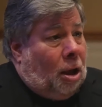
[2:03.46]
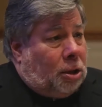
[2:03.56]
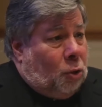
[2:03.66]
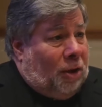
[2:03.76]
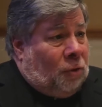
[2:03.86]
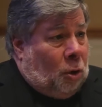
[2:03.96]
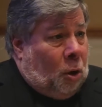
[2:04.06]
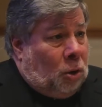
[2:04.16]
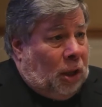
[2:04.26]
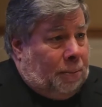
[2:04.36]
Also, if you're
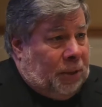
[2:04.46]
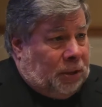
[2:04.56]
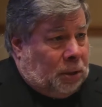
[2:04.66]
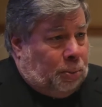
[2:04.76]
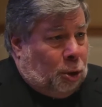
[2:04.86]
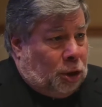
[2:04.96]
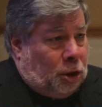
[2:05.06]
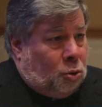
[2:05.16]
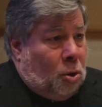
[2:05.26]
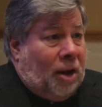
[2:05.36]
only a business
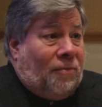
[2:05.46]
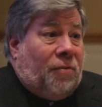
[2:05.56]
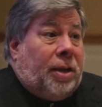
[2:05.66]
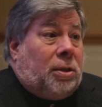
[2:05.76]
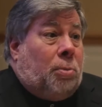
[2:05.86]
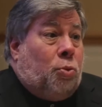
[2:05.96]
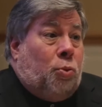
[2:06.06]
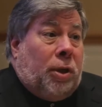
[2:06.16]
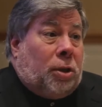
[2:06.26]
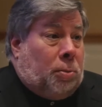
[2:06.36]
person, try to find
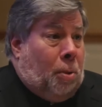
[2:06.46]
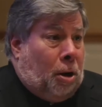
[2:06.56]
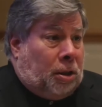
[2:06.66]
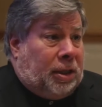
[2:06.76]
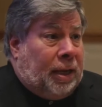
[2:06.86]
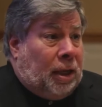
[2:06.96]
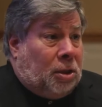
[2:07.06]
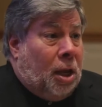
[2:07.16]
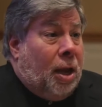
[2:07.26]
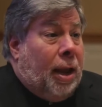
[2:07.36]
some real smart
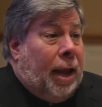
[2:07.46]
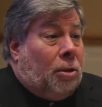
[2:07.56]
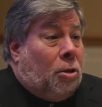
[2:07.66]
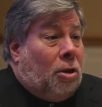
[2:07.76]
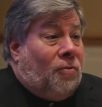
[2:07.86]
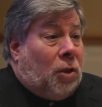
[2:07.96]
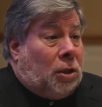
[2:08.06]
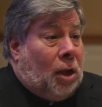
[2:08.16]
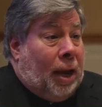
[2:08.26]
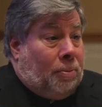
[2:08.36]
techies and look for
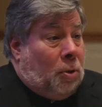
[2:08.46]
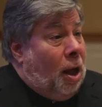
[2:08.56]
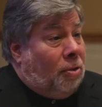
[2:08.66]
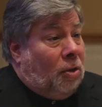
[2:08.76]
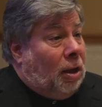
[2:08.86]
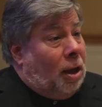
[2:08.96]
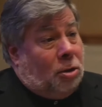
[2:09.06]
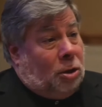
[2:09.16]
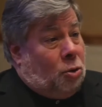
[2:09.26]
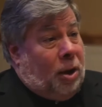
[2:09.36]
the type, not that
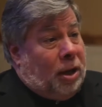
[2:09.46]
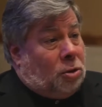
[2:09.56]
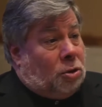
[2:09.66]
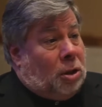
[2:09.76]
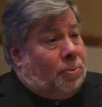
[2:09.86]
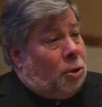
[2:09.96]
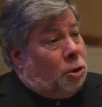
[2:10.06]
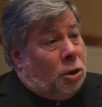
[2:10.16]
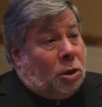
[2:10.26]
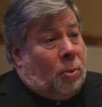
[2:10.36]
got good grades or something
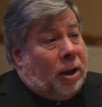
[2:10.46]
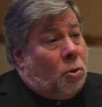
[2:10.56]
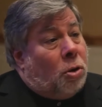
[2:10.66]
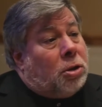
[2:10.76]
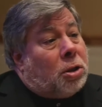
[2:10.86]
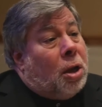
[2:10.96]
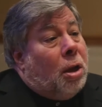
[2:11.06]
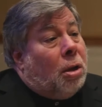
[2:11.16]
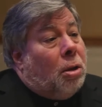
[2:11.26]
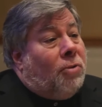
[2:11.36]
or took the right courses.
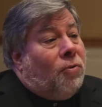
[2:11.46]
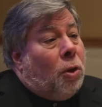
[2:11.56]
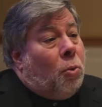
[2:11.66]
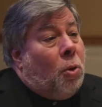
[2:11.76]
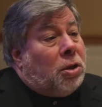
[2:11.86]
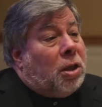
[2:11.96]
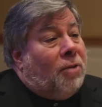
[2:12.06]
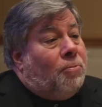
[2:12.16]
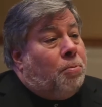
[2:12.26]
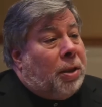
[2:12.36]
Look for the ones
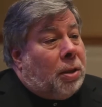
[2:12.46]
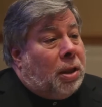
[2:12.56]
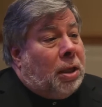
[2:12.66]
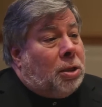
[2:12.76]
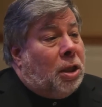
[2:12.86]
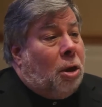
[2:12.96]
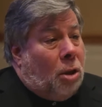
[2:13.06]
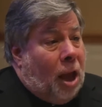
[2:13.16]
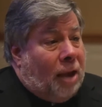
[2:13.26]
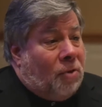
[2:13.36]
that have built things in
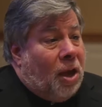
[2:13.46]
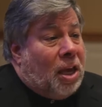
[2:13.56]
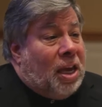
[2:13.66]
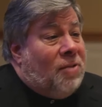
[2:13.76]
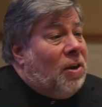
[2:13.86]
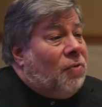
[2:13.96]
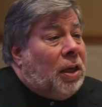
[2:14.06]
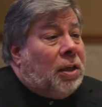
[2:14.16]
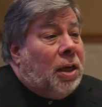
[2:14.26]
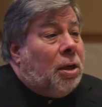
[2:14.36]
their life, even if
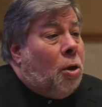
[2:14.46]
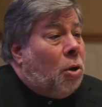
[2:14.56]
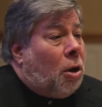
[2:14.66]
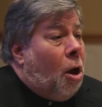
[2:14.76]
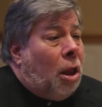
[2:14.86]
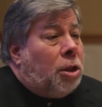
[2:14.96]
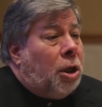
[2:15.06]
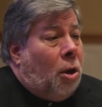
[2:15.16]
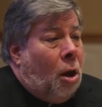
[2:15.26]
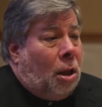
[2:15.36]
they didn't go to
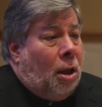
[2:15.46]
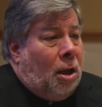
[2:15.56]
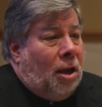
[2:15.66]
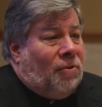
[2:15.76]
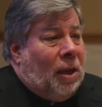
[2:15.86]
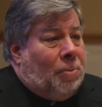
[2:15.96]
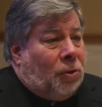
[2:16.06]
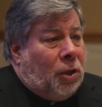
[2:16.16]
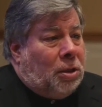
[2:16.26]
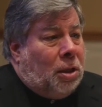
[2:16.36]
college at all. If they
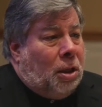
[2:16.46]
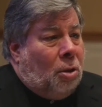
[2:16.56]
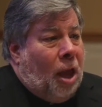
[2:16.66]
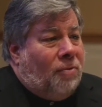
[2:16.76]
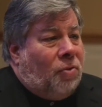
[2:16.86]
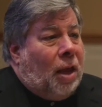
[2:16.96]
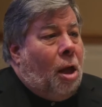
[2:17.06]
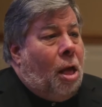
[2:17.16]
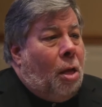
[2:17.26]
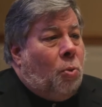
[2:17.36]
built things in their life,
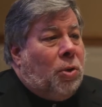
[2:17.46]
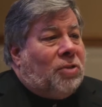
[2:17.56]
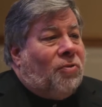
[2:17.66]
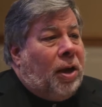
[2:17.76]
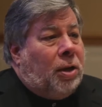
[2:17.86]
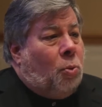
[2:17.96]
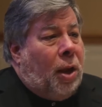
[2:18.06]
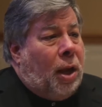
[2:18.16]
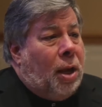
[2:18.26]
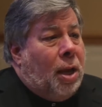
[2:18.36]
they always find a
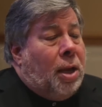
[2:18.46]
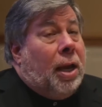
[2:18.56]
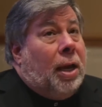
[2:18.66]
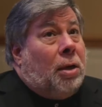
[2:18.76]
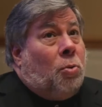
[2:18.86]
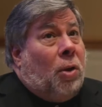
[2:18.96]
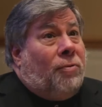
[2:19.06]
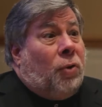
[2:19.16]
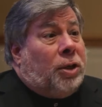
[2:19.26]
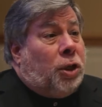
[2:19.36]
way, and
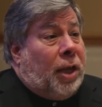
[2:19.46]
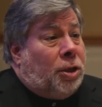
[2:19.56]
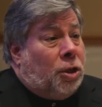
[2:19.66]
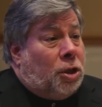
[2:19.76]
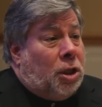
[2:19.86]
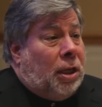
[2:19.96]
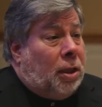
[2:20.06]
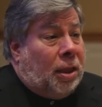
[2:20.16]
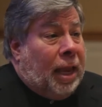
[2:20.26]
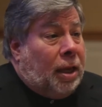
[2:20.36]
whatever education's
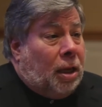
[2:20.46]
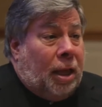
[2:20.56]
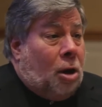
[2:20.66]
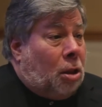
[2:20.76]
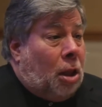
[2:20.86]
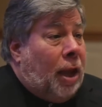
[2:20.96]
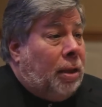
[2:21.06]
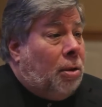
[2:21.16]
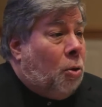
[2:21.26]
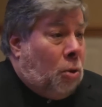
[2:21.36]
needed, they can get
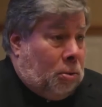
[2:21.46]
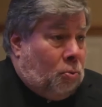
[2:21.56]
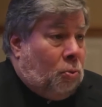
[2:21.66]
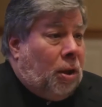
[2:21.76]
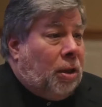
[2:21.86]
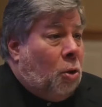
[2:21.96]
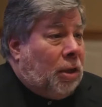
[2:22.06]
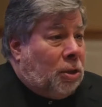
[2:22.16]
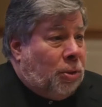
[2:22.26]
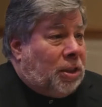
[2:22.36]
online or in the
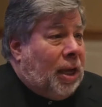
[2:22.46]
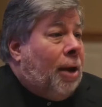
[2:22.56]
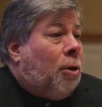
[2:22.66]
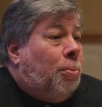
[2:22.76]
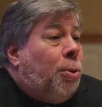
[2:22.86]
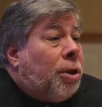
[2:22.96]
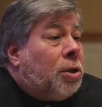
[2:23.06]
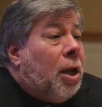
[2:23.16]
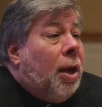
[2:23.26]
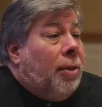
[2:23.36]
old days we'd yeah. say out of
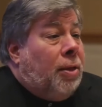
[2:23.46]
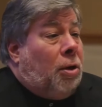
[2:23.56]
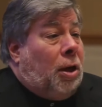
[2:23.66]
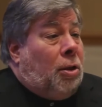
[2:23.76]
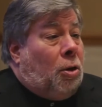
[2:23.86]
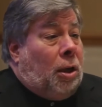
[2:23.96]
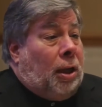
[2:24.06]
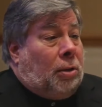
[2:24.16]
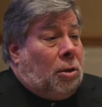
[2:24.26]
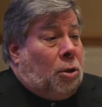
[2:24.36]
books. They're gonna they're gonna
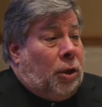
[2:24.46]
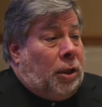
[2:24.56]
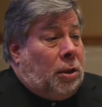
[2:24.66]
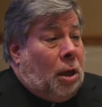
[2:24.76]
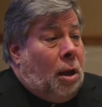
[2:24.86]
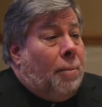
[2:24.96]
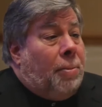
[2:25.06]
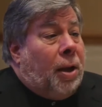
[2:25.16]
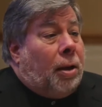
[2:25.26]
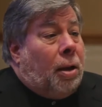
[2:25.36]
get the learning done,
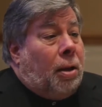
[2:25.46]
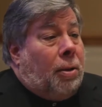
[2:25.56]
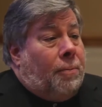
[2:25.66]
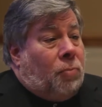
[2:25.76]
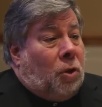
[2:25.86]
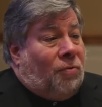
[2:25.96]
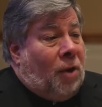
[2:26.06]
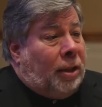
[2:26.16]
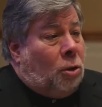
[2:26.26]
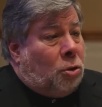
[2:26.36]
but you
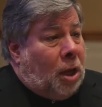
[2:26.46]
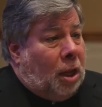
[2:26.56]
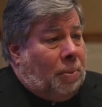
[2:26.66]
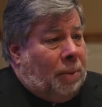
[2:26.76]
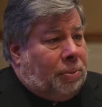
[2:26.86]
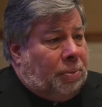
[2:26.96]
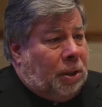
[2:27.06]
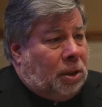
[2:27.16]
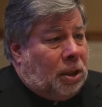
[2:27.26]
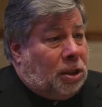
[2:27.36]
find those kind of people that
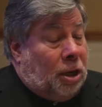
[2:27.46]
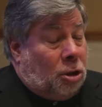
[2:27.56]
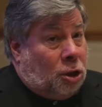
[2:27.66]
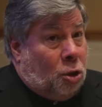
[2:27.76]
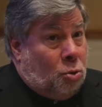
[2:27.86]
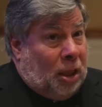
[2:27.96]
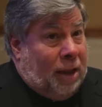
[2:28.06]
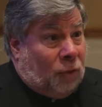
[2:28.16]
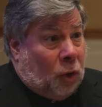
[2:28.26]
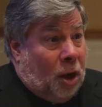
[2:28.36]
build things. they are so
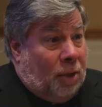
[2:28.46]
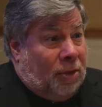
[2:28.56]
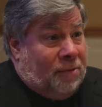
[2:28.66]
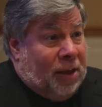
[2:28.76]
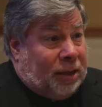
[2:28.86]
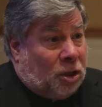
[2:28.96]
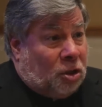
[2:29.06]
clever. They've had to